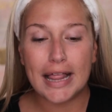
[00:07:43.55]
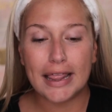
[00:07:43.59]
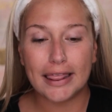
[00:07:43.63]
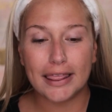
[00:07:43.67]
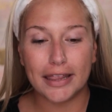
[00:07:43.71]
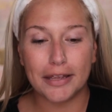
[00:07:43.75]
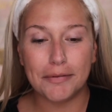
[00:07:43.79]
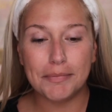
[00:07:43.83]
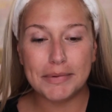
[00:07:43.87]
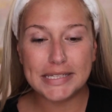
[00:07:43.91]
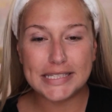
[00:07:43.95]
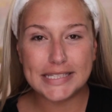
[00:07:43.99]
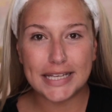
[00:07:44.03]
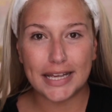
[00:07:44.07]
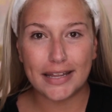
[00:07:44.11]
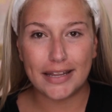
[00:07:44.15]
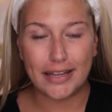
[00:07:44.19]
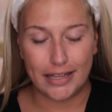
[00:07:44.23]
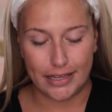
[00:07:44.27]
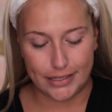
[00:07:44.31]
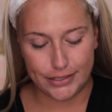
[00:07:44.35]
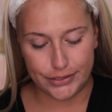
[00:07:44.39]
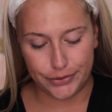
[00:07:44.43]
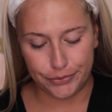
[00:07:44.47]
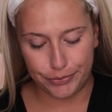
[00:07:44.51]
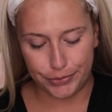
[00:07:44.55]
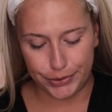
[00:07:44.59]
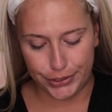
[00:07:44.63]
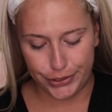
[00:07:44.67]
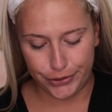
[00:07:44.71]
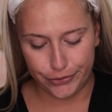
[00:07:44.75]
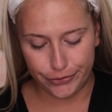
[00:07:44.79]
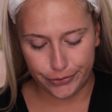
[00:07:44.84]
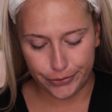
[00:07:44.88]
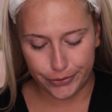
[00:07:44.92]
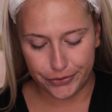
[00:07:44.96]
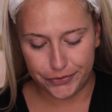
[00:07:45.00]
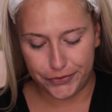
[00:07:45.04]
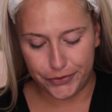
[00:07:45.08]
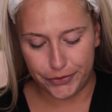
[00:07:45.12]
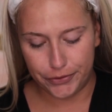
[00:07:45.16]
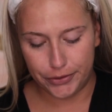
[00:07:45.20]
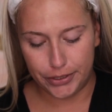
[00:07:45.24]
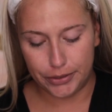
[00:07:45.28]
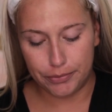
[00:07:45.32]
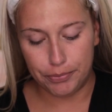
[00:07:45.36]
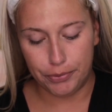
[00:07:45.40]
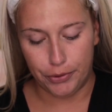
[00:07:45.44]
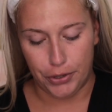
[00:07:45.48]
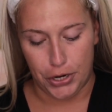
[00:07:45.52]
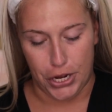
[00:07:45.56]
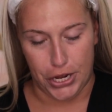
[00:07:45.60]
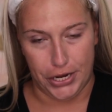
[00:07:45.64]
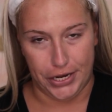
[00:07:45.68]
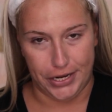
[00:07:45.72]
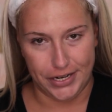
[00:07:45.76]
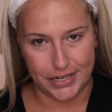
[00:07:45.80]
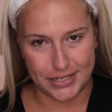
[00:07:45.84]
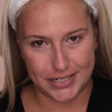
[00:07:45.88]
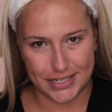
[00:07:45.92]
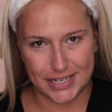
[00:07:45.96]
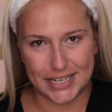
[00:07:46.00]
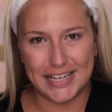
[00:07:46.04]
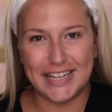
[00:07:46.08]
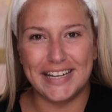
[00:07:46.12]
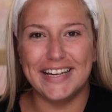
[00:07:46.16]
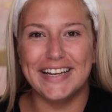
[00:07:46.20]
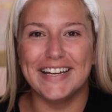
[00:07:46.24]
Let me say this, when you're reviewing a product,